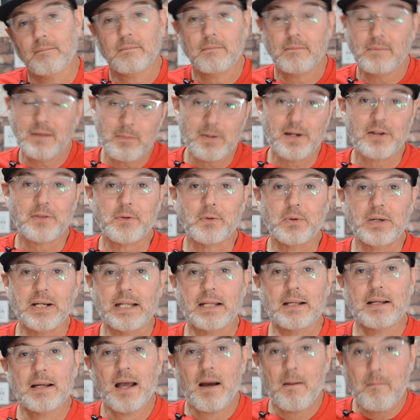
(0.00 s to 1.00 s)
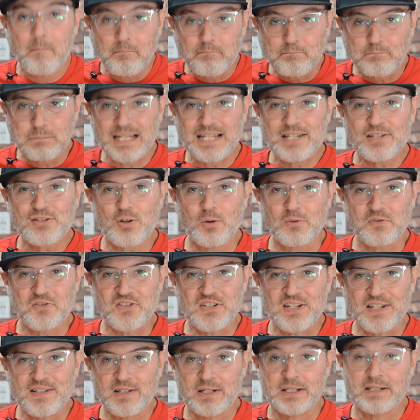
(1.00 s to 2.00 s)
Number 3, please
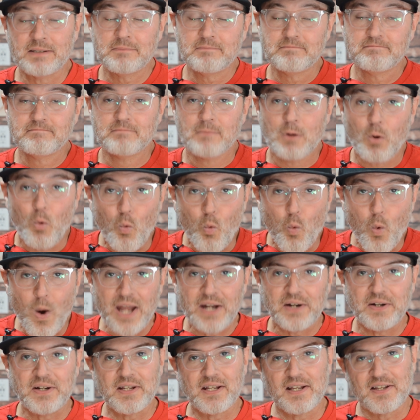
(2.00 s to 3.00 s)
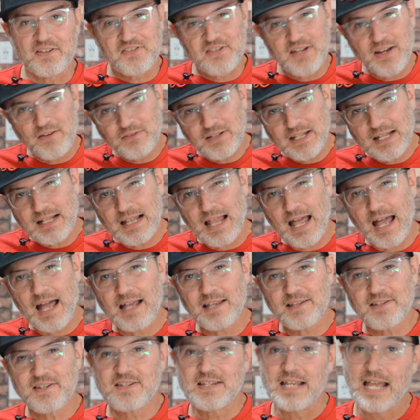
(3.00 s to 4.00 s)
consider wearing a safety
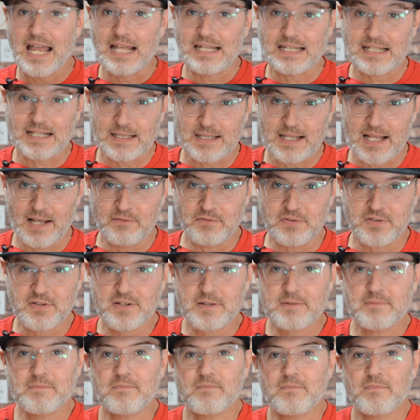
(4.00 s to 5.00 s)
glass and gloves.